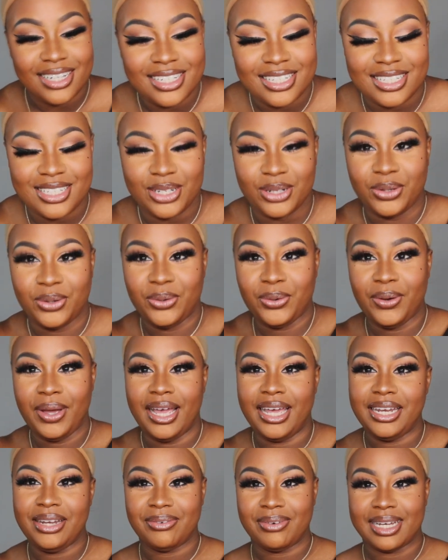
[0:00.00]
So
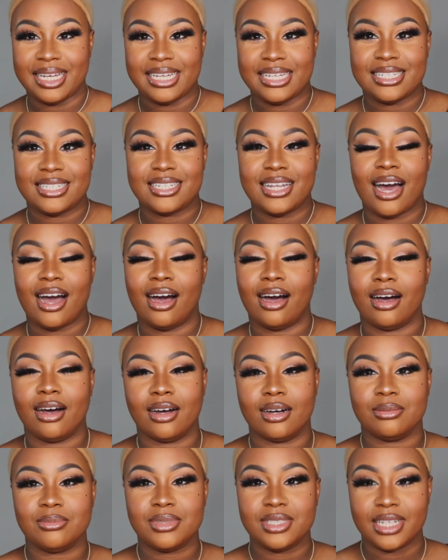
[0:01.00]
anyways,
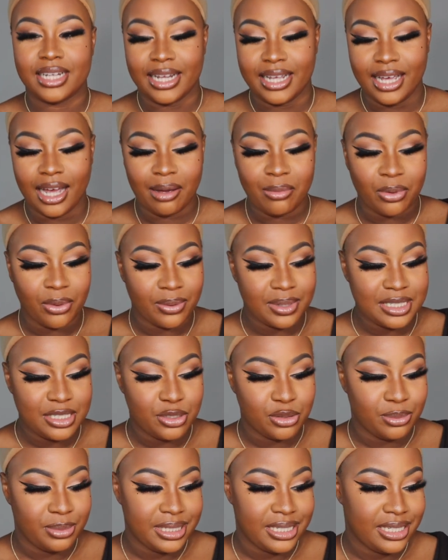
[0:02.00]
um, today I'm going
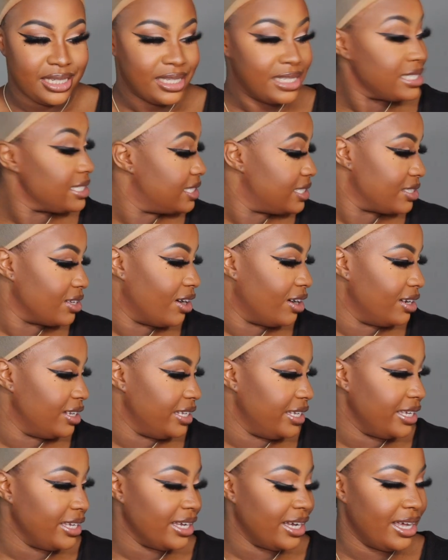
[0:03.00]
to be
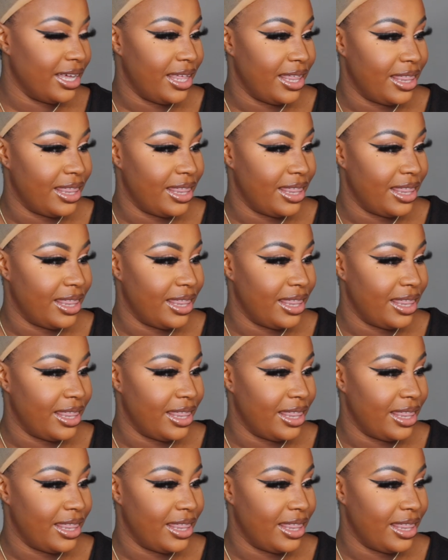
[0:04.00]
installing